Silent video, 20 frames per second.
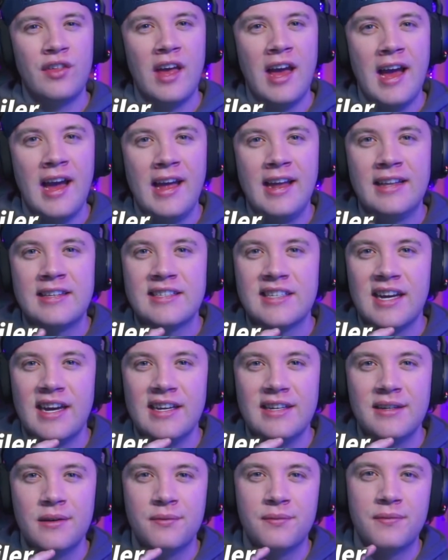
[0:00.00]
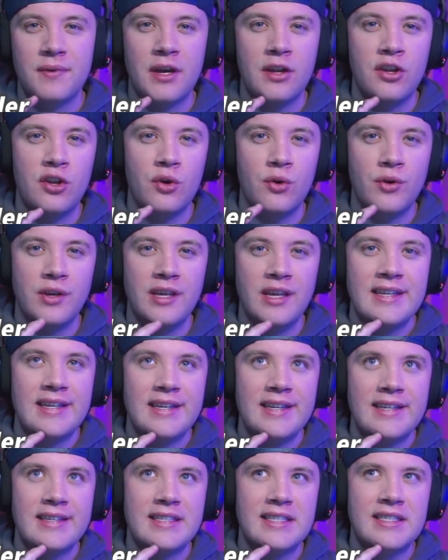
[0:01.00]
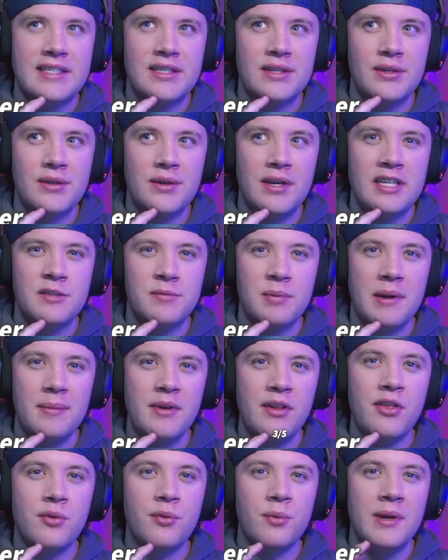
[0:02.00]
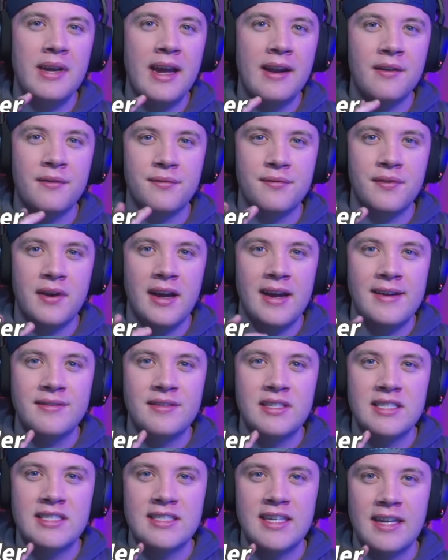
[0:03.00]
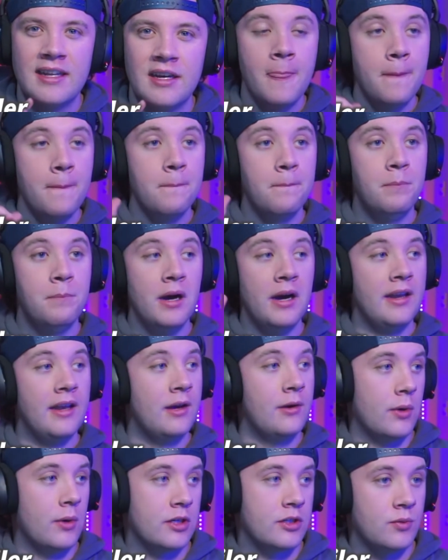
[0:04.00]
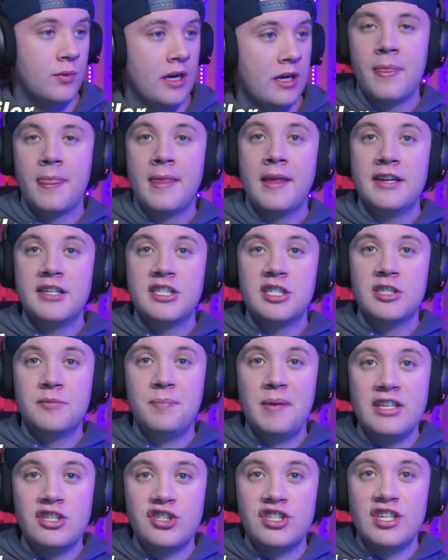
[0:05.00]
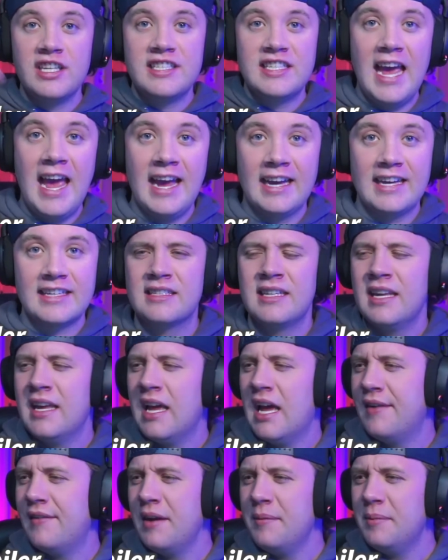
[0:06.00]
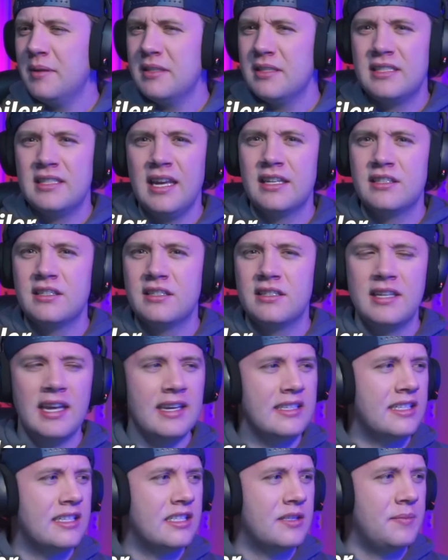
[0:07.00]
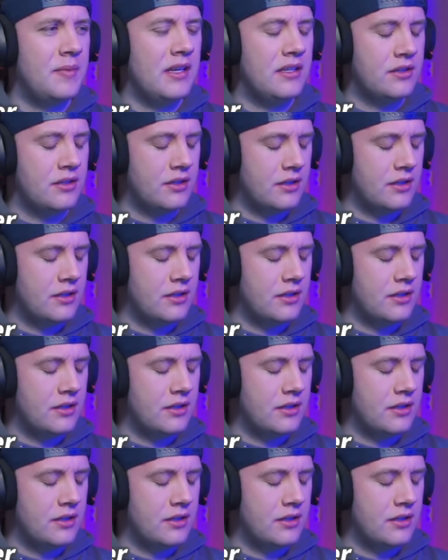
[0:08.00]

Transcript: It's kind of annoying. So it's probably 3 out of 5 to set up, but it works well. Speech to text. Have I been saying text to speech?